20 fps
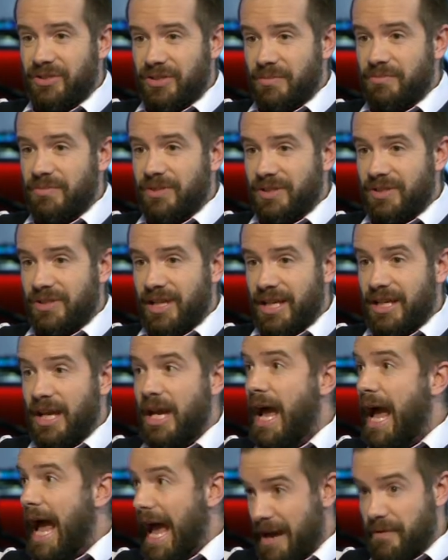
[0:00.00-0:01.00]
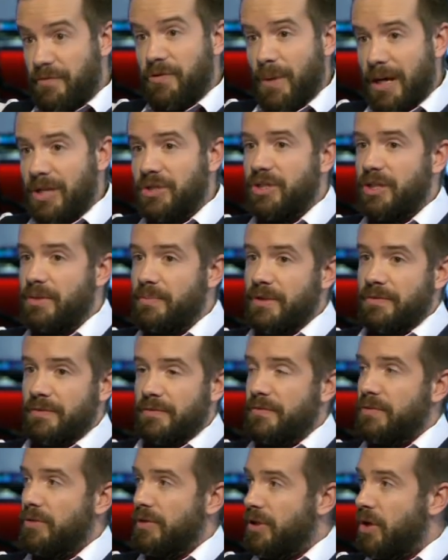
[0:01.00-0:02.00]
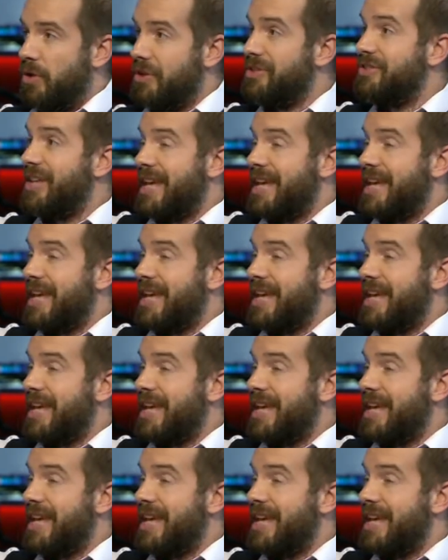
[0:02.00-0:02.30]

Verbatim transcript: them to say, have you actually been fully honest?